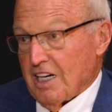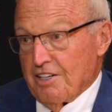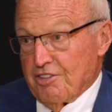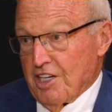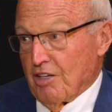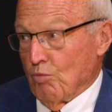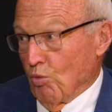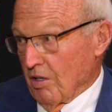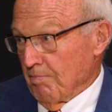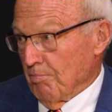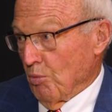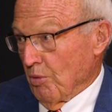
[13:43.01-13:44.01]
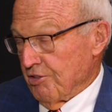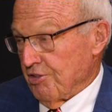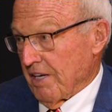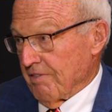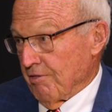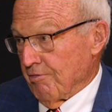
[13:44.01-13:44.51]
I'd take
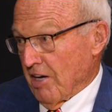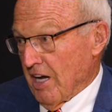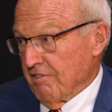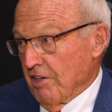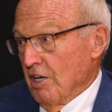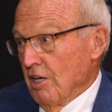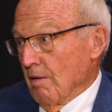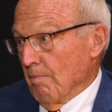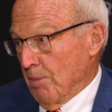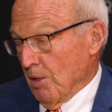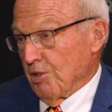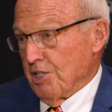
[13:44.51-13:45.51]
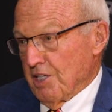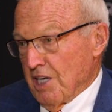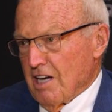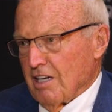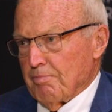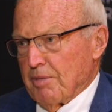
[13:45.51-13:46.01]
$1.75 billion
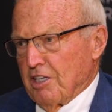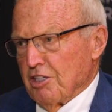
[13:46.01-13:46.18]
out because